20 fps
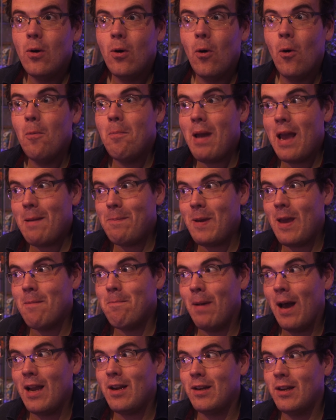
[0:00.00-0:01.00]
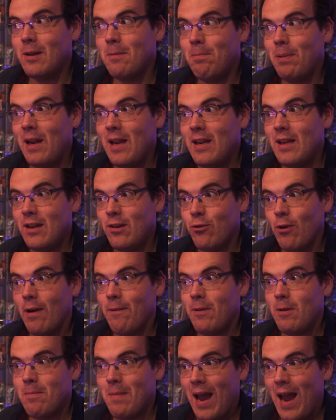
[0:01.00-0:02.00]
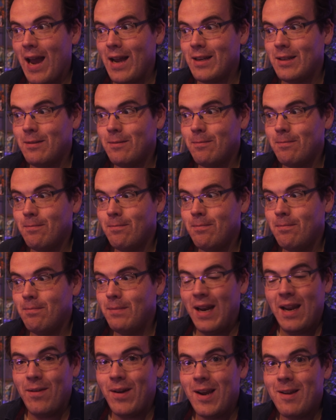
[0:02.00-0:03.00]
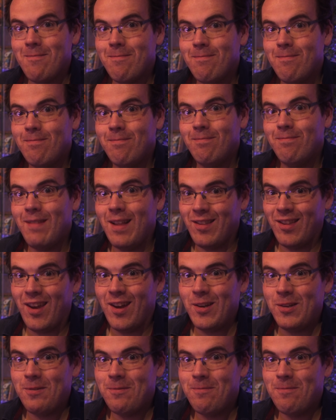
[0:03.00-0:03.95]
Or maybe it might completely drive you mad. But anyway, let's go.